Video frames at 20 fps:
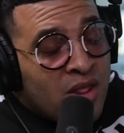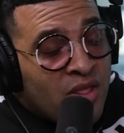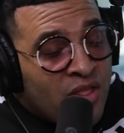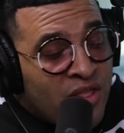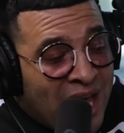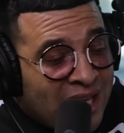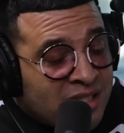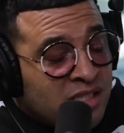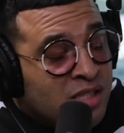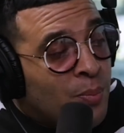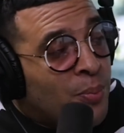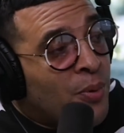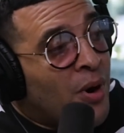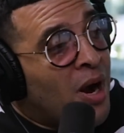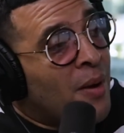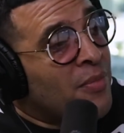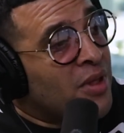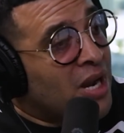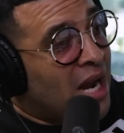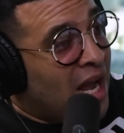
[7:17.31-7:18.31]
that's the
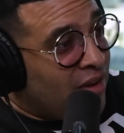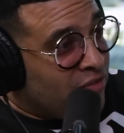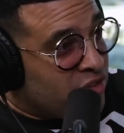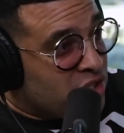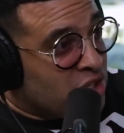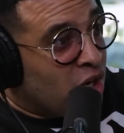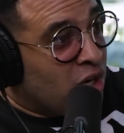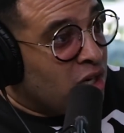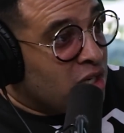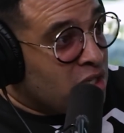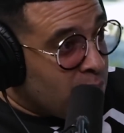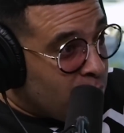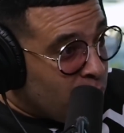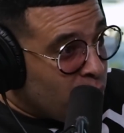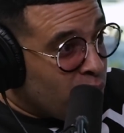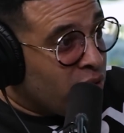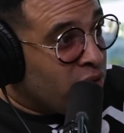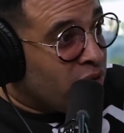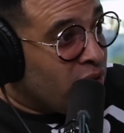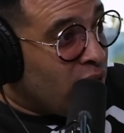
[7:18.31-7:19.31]
problem that I have started to
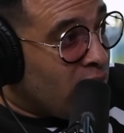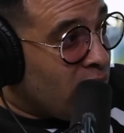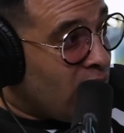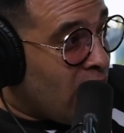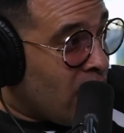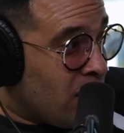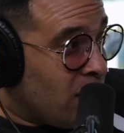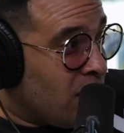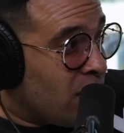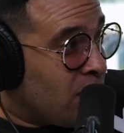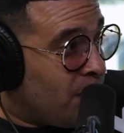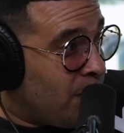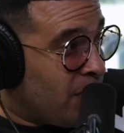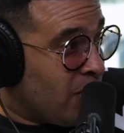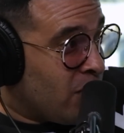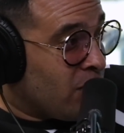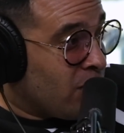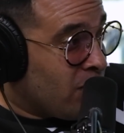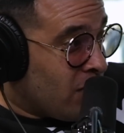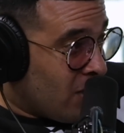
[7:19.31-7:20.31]
pull the onion
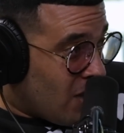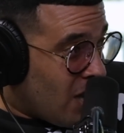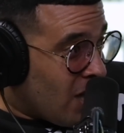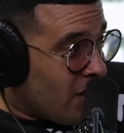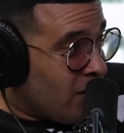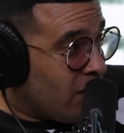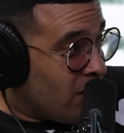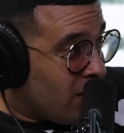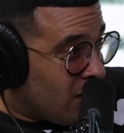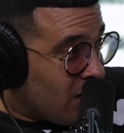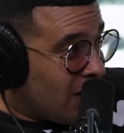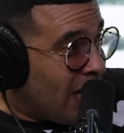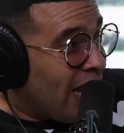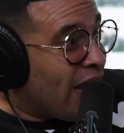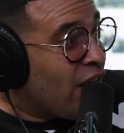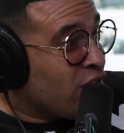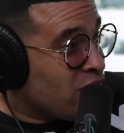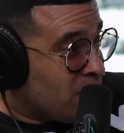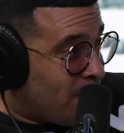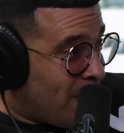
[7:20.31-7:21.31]
peel, the onion, the
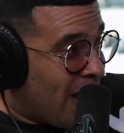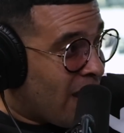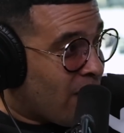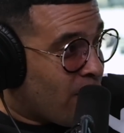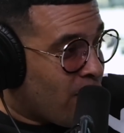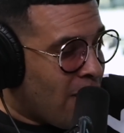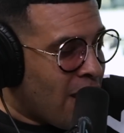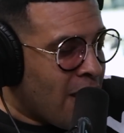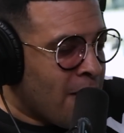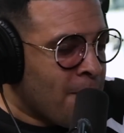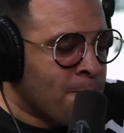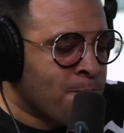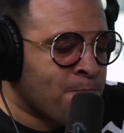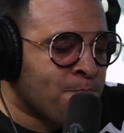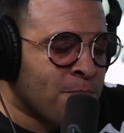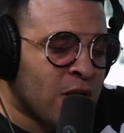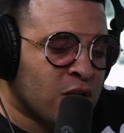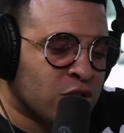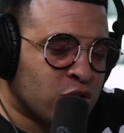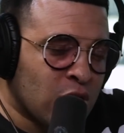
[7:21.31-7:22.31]
layers back, mm-hmm, right?
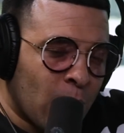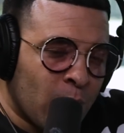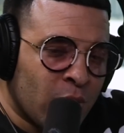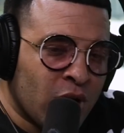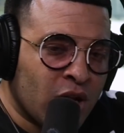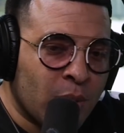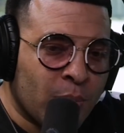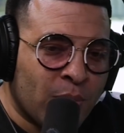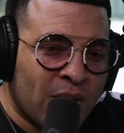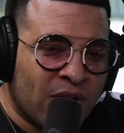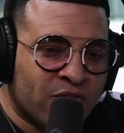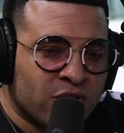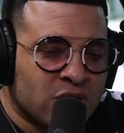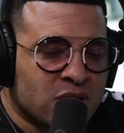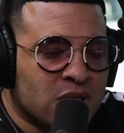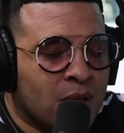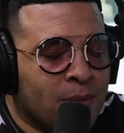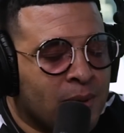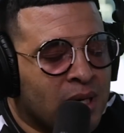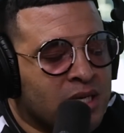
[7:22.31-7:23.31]
Mm-hmm. So I went on the Breakfast
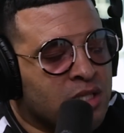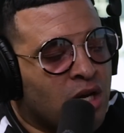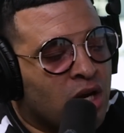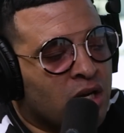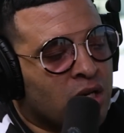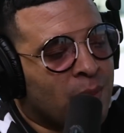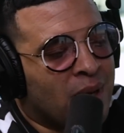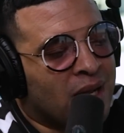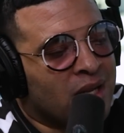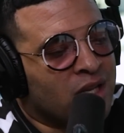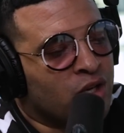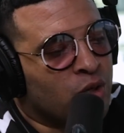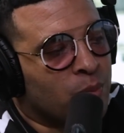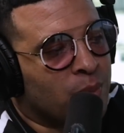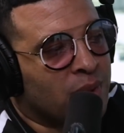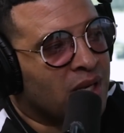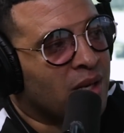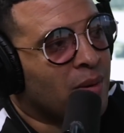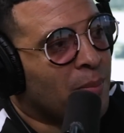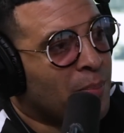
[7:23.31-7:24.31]
Club and I talked about a little
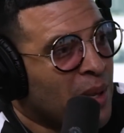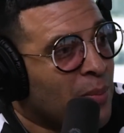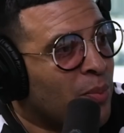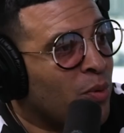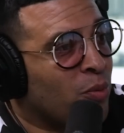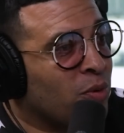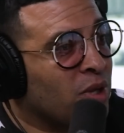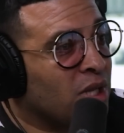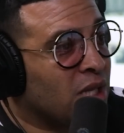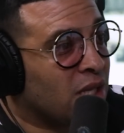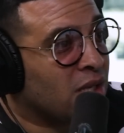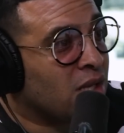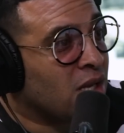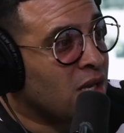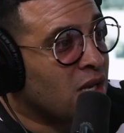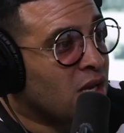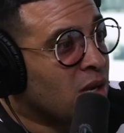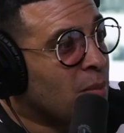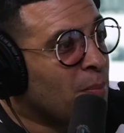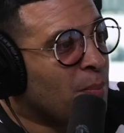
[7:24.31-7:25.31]
bit. People really,
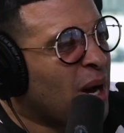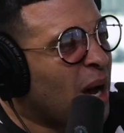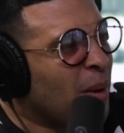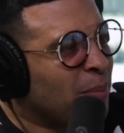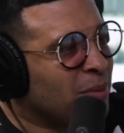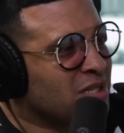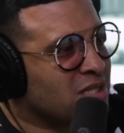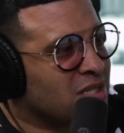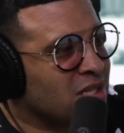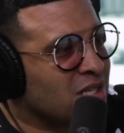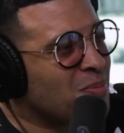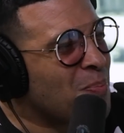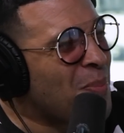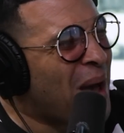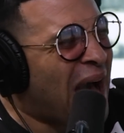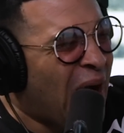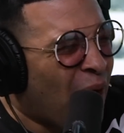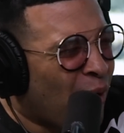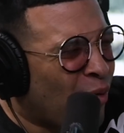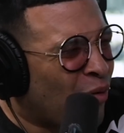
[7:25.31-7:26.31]
publicists,
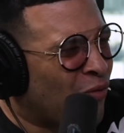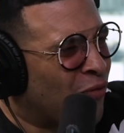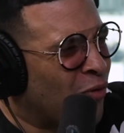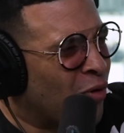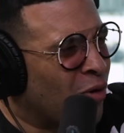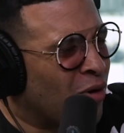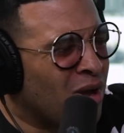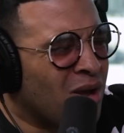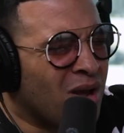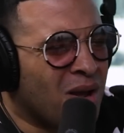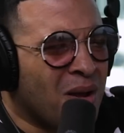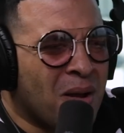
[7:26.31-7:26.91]
powerful.